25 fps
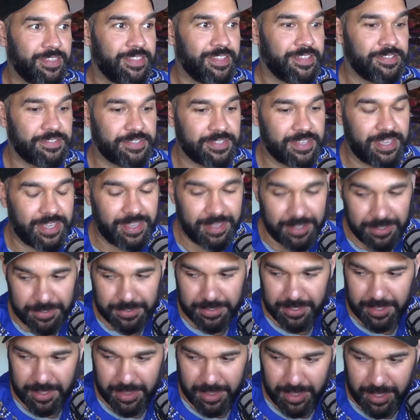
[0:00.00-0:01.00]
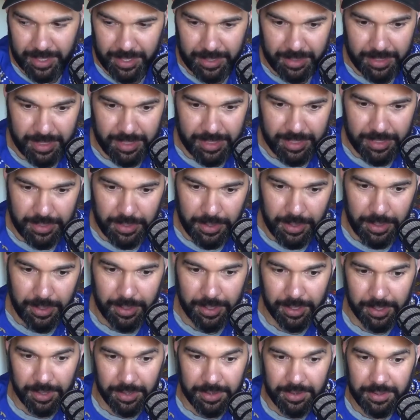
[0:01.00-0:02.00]
This is the
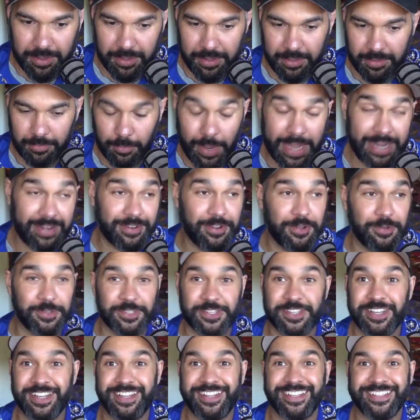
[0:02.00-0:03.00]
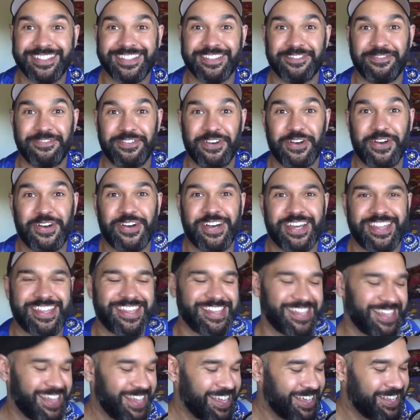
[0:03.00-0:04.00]
third. Wait, no, it's not. It's the fourth
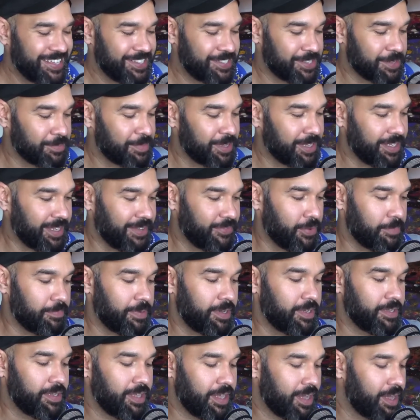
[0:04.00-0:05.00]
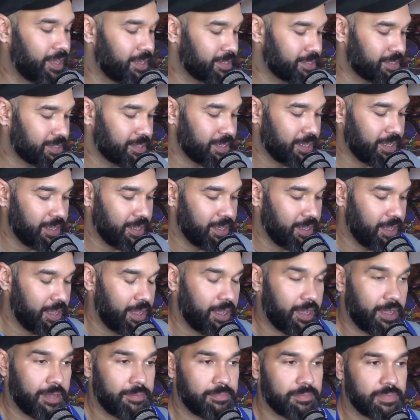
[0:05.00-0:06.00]
Something Clever podcast.
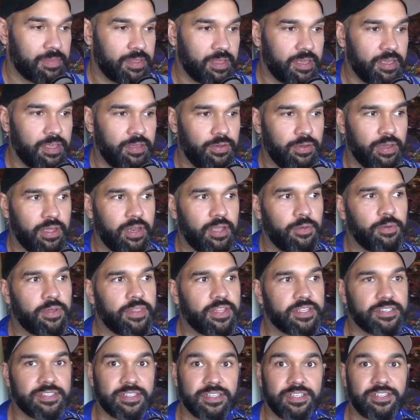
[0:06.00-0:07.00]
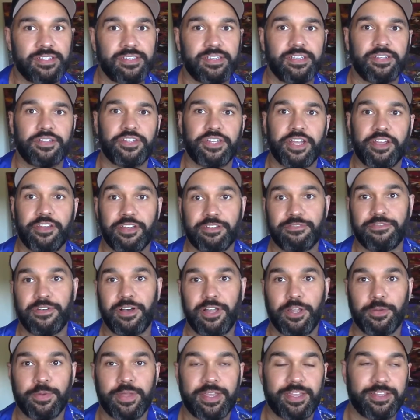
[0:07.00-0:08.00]
Thank you, anyone that's listening, sharing,
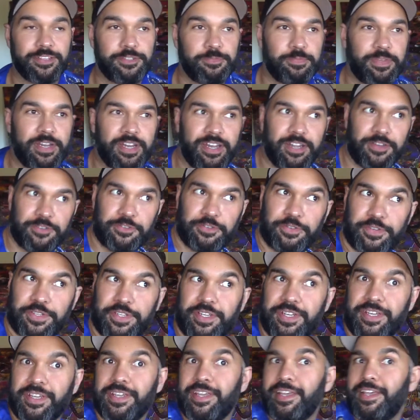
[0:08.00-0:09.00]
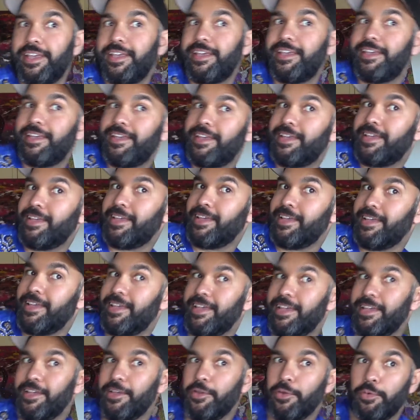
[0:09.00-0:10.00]
following. It's been an interesting
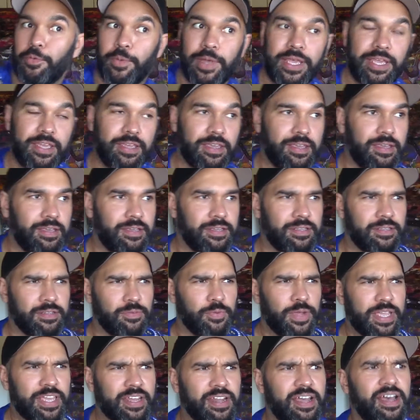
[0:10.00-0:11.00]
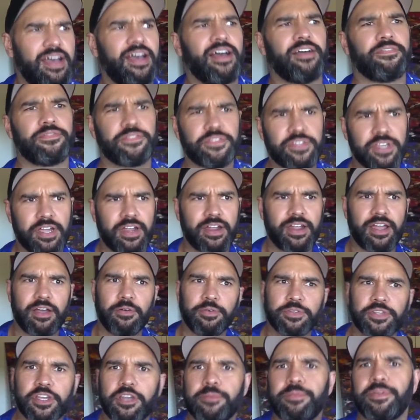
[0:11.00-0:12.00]
week and a half. Sorry, I
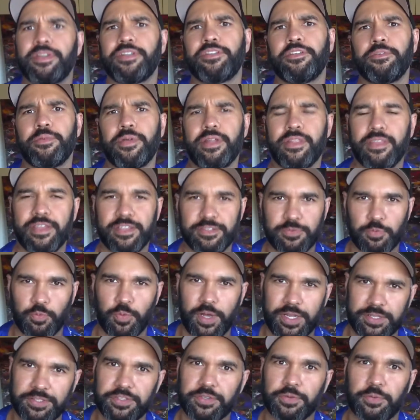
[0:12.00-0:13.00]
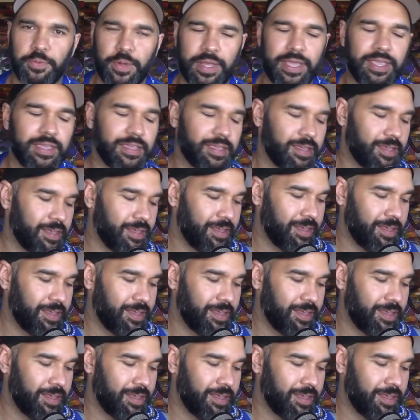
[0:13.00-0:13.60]
was hoping to do one of these once a week.